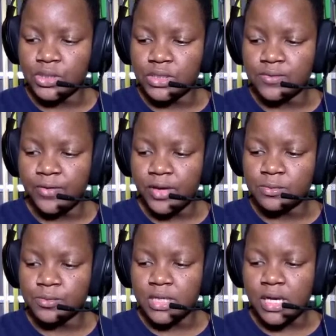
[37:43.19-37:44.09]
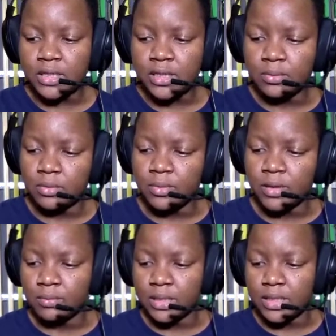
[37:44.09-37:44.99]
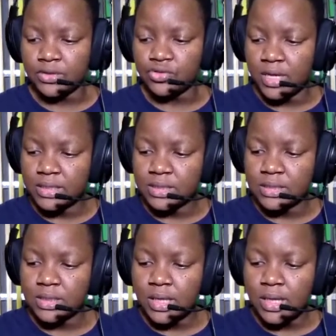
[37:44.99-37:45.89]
which is Facebook under Namibia Media Trust,